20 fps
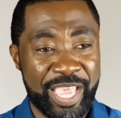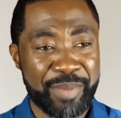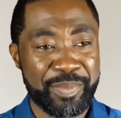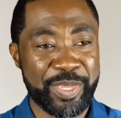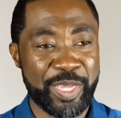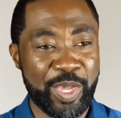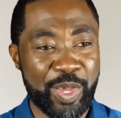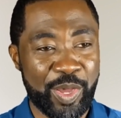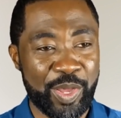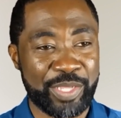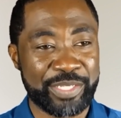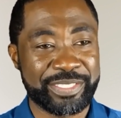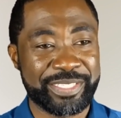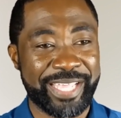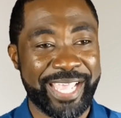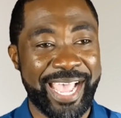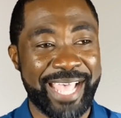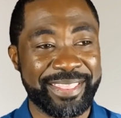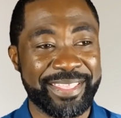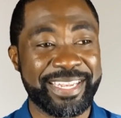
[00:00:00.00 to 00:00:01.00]
because
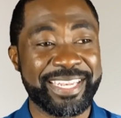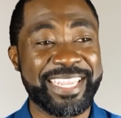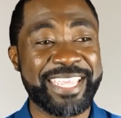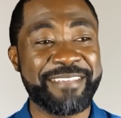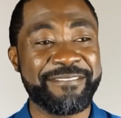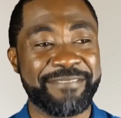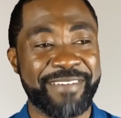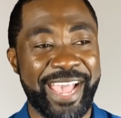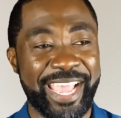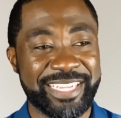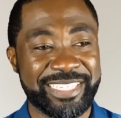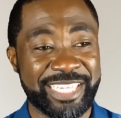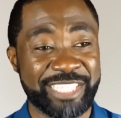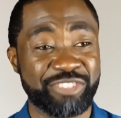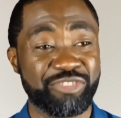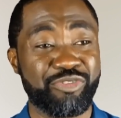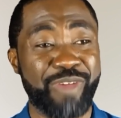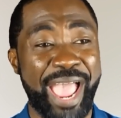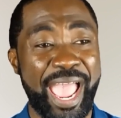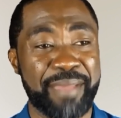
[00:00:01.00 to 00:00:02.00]
they are the Levites and
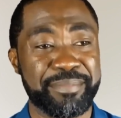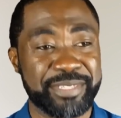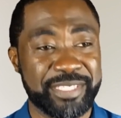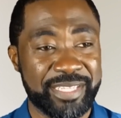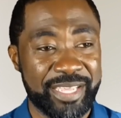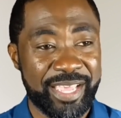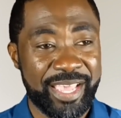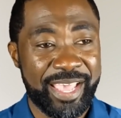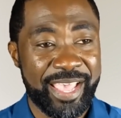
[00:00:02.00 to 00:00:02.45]
scribes.